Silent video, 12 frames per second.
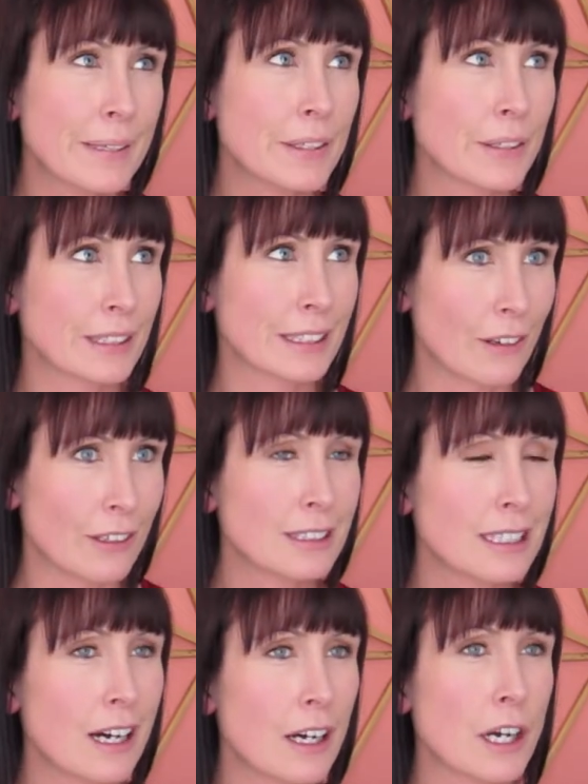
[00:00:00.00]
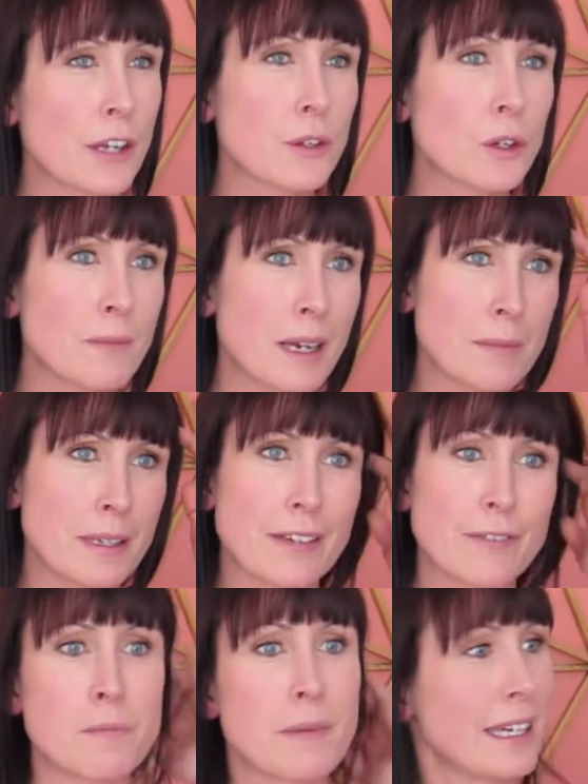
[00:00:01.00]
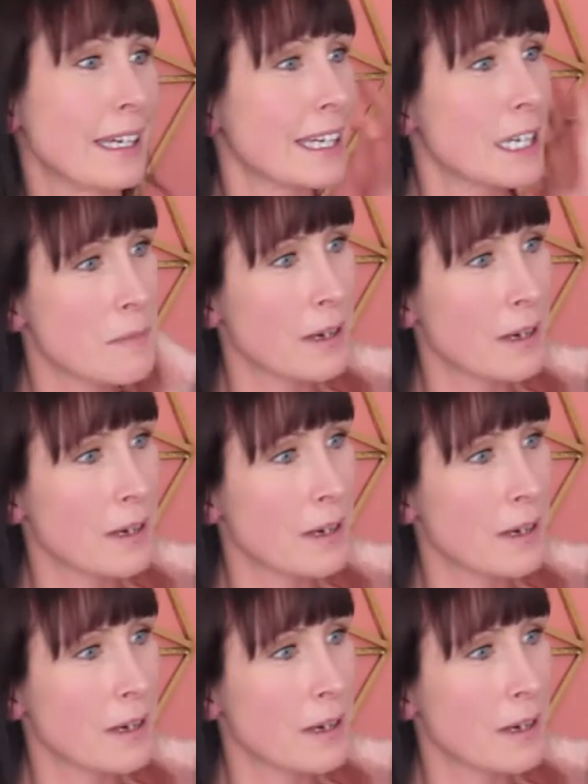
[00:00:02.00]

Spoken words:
Pretty early on. I thought maybe even PE,